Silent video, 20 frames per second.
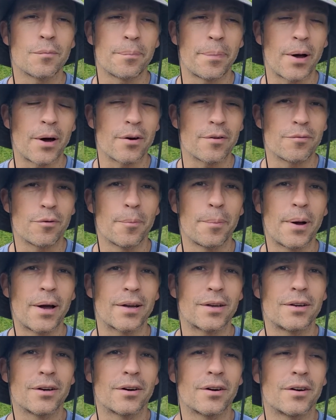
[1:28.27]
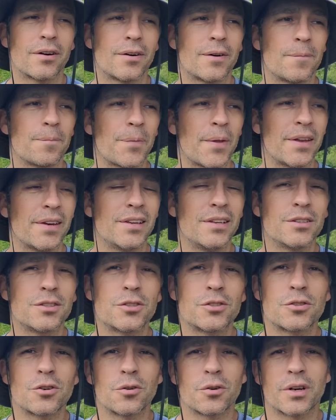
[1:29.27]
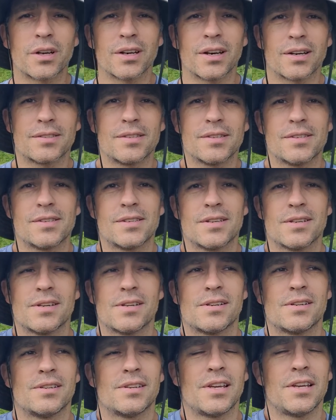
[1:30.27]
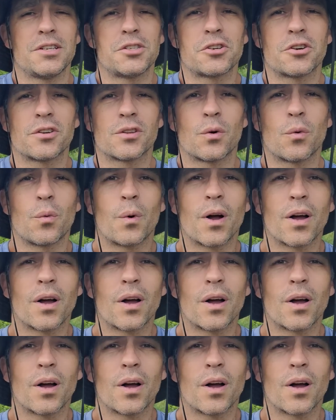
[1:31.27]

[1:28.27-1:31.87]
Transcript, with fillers: bountiful backyard and he's so connected to nature and the